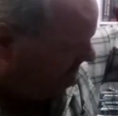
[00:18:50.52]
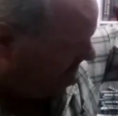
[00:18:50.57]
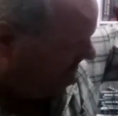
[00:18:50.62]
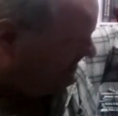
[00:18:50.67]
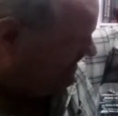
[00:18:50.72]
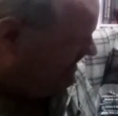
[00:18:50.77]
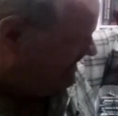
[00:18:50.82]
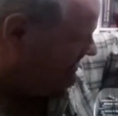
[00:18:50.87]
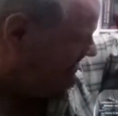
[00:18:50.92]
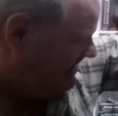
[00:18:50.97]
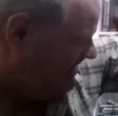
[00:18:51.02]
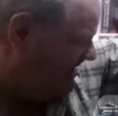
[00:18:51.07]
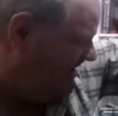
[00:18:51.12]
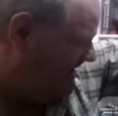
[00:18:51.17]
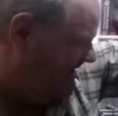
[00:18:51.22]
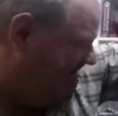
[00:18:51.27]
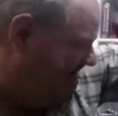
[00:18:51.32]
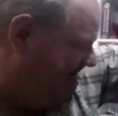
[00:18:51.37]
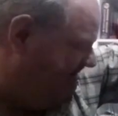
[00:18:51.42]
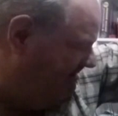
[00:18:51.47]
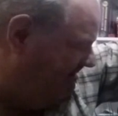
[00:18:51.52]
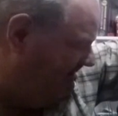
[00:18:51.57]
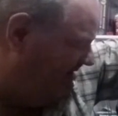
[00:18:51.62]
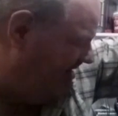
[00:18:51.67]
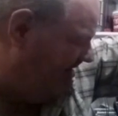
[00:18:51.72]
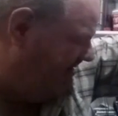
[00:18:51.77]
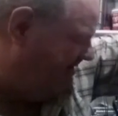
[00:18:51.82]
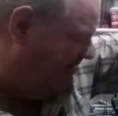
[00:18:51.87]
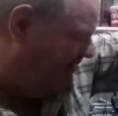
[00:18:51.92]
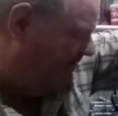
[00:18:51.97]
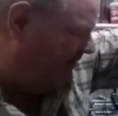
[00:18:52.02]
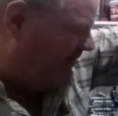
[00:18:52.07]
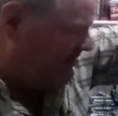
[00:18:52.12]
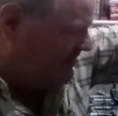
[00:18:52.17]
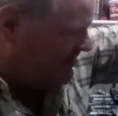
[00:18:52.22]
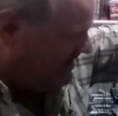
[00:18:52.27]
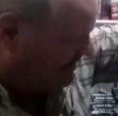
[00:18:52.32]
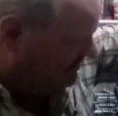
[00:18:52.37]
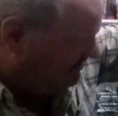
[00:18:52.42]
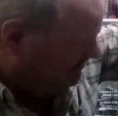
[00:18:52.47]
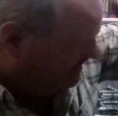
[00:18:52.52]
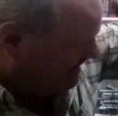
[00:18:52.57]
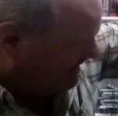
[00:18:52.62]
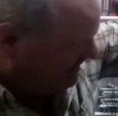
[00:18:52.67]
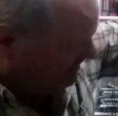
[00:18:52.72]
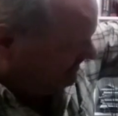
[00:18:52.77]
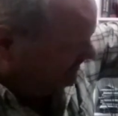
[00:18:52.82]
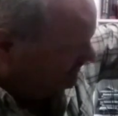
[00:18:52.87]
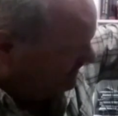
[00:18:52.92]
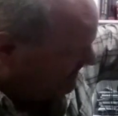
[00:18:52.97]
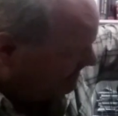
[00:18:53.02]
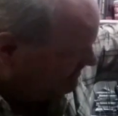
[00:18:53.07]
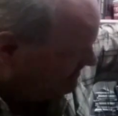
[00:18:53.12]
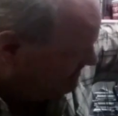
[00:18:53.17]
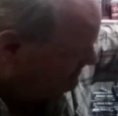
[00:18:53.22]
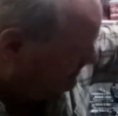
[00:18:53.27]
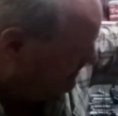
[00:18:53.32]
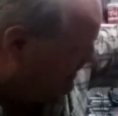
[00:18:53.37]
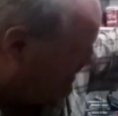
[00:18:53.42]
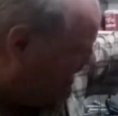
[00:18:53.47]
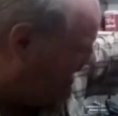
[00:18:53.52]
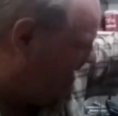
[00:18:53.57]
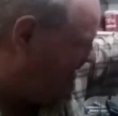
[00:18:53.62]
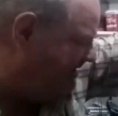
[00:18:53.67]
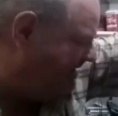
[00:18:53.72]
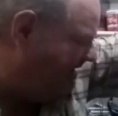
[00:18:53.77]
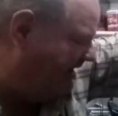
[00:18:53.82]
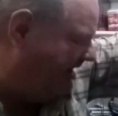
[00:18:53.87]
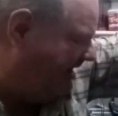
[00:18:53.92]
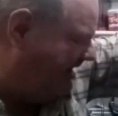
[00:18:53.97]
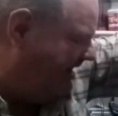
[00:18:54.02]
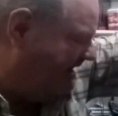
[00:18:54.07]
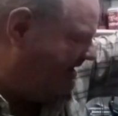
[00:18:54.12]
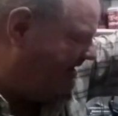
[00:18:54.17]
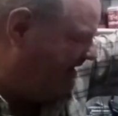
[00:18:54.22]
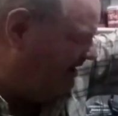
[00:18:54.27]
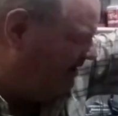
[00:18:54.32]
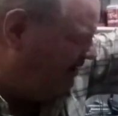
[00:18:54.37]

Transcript: This, I don't know how the power supply actually connected